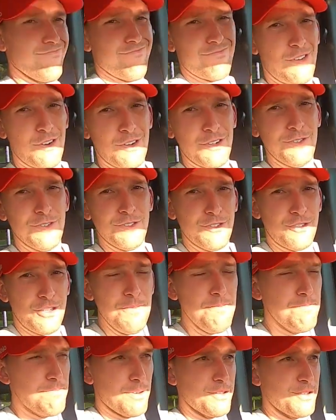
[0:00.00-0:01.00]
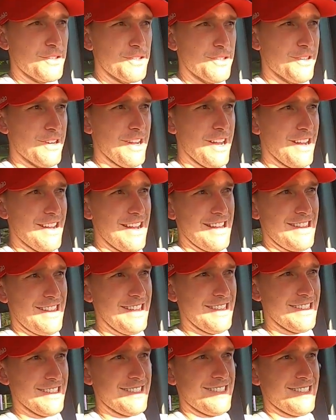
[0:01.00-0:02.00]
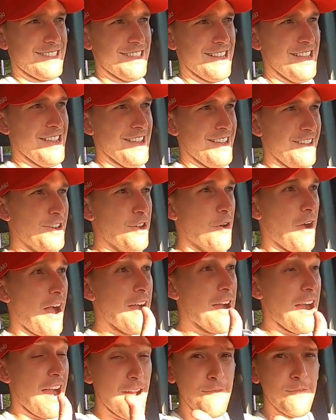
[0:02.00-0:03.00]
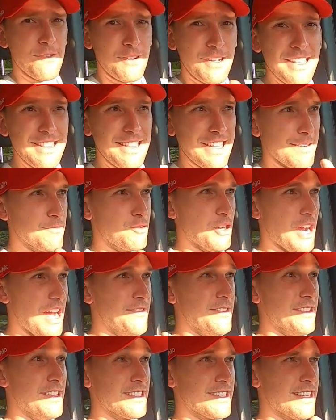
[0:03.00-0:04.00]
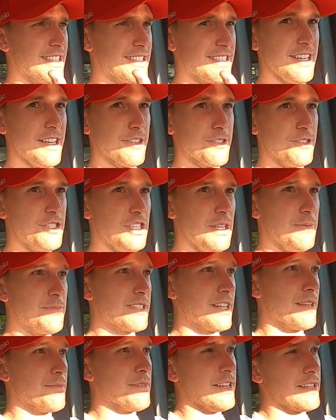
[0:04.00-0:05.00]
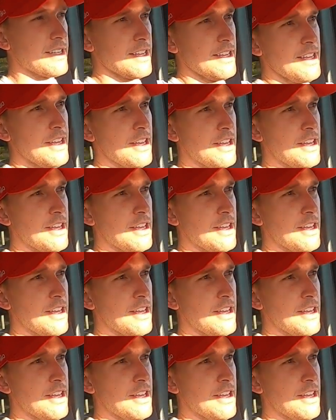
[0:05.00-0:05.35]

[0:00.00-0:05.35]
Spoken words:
are you a Jeep person or not? I think it's, you know, I forget that I'm driving this and I see other Jeeps and I'm like,